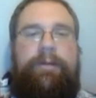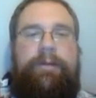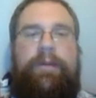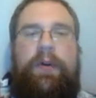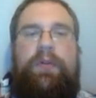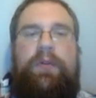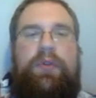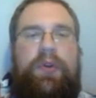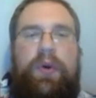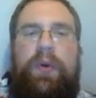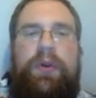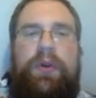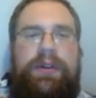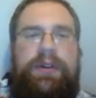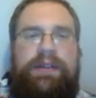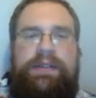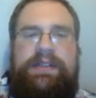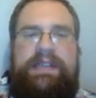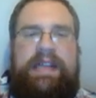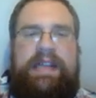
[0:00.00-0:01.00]

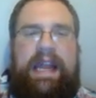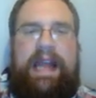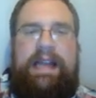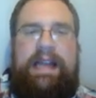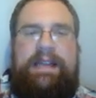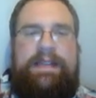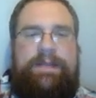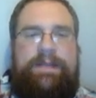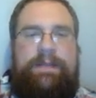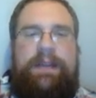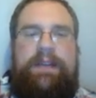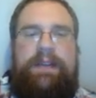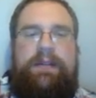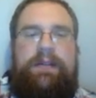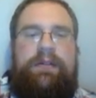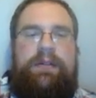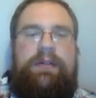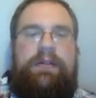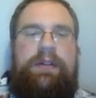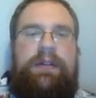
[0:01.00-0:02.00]
Volcor's Talisman.
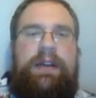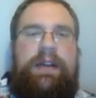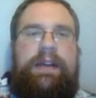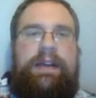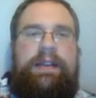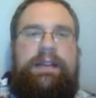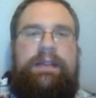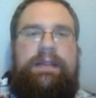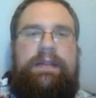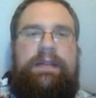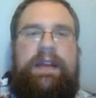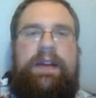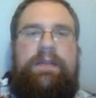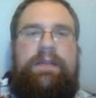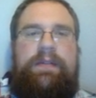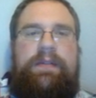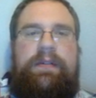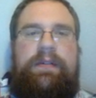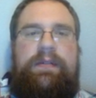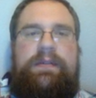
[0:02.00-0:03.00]
By
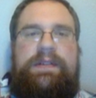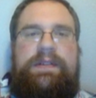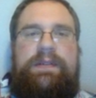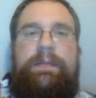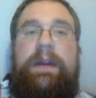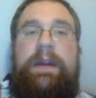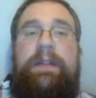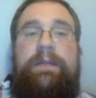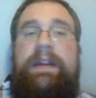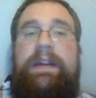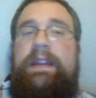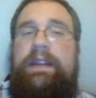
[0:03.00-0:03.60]
the way,